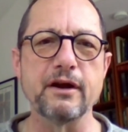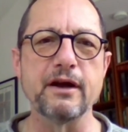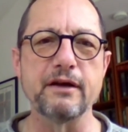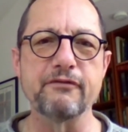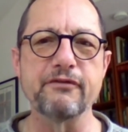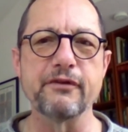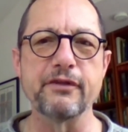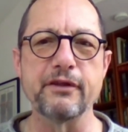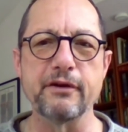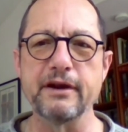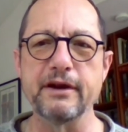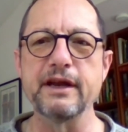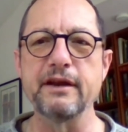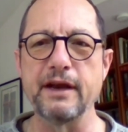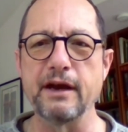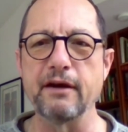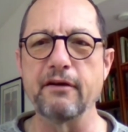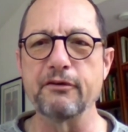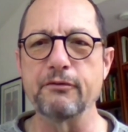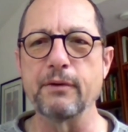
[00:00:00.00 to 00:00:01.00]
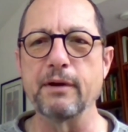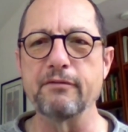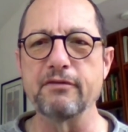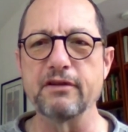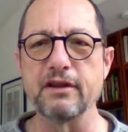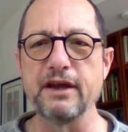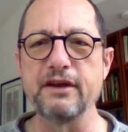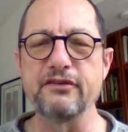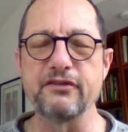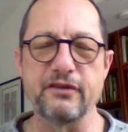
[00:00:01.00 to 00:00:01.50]
uh, for their inerrant
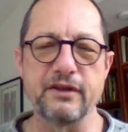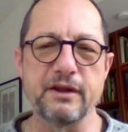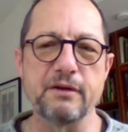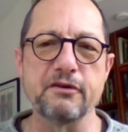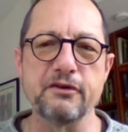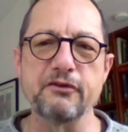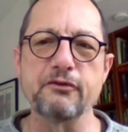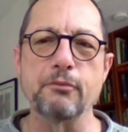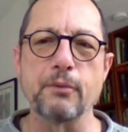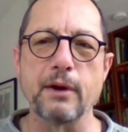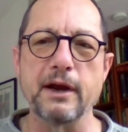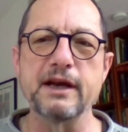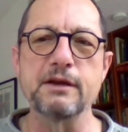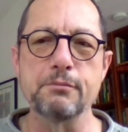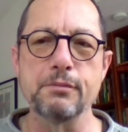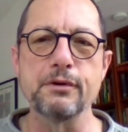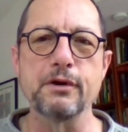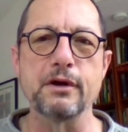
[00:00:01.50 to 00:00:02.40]
revelation. They were just writing